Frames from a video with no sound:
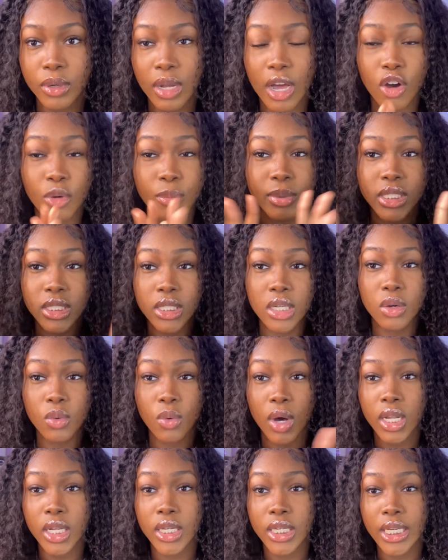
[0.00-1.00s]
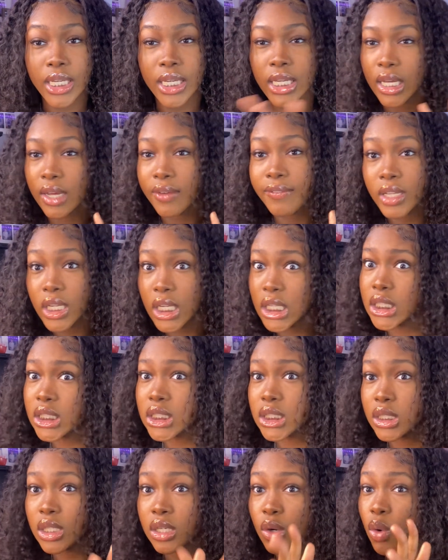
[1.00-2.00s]
I hope it's good quality. I feel like
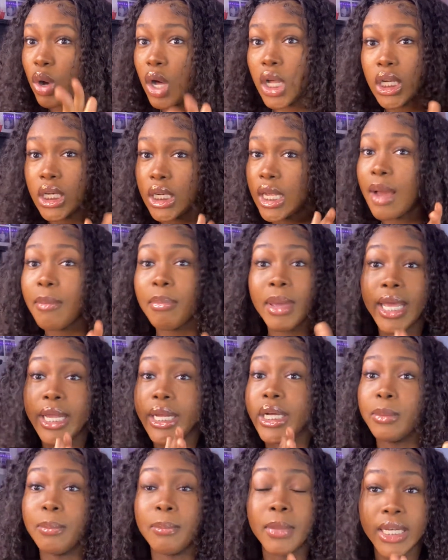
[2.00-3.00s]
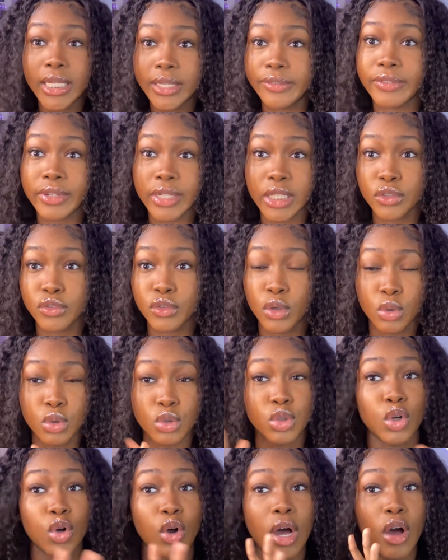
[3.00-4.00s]
it's good quality. I paid good money for this phone,
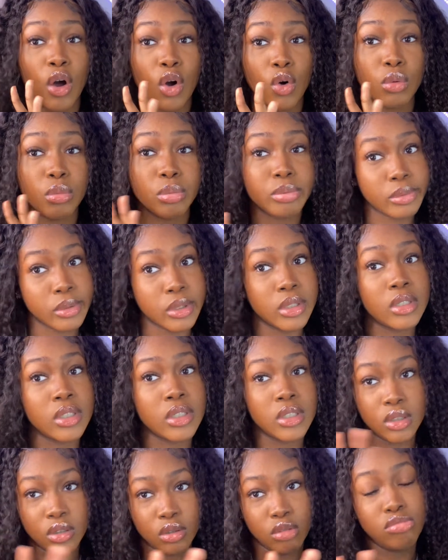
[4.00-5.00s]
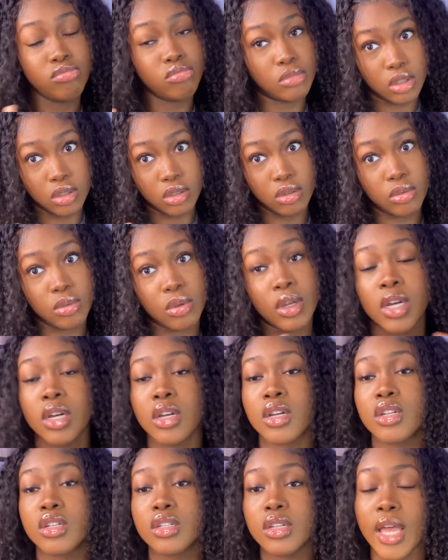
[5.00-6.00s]
so I hope, you know.
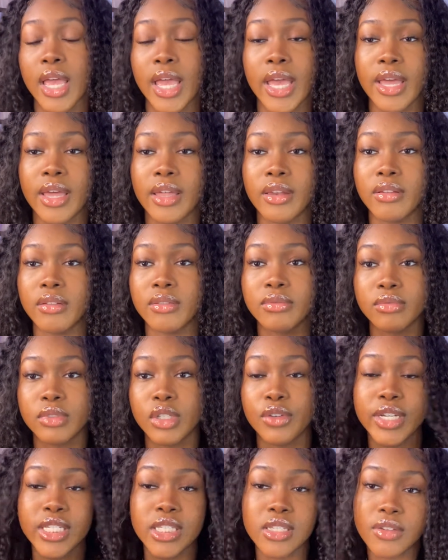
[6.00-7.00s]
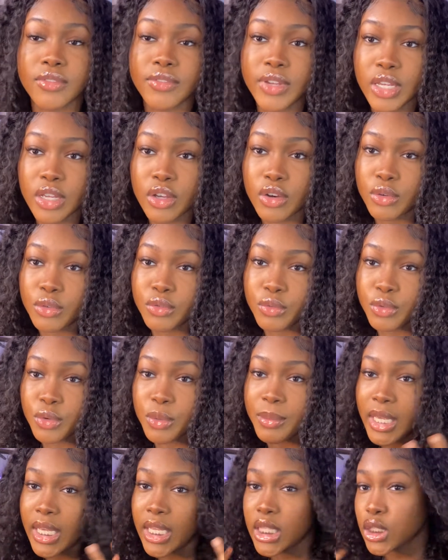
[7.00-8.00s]
And the rest of the video for
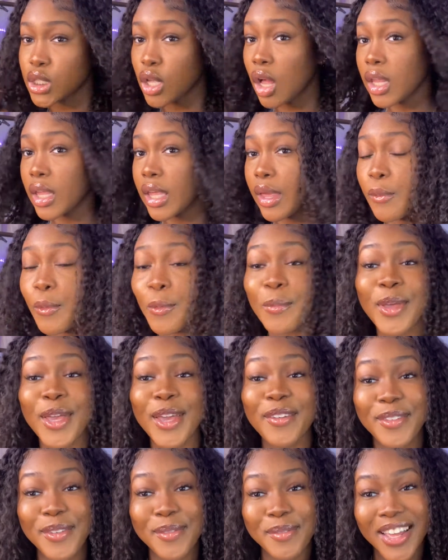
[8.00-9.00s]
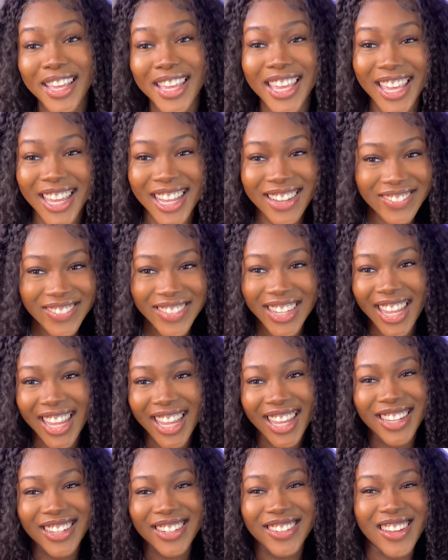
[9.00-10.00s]
me installing it will be from my camera
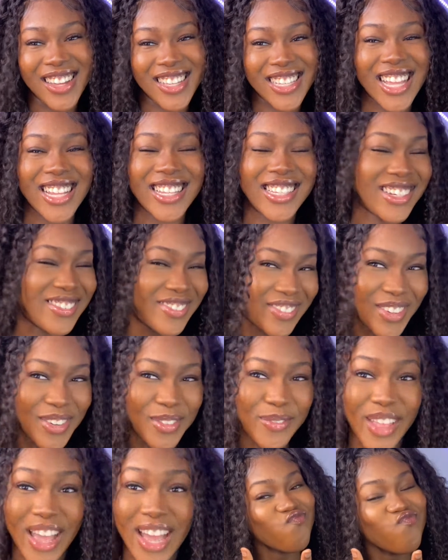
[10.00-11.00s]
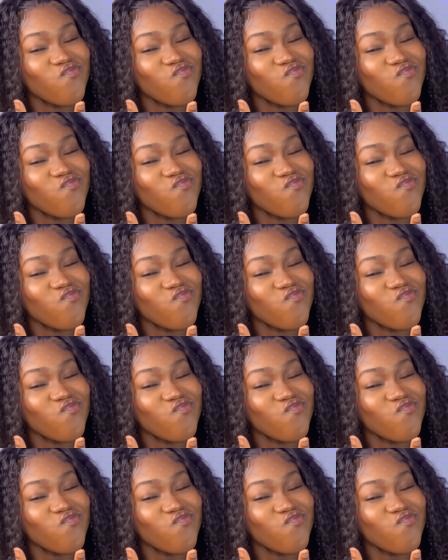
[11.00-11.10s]
angle, because I did film that.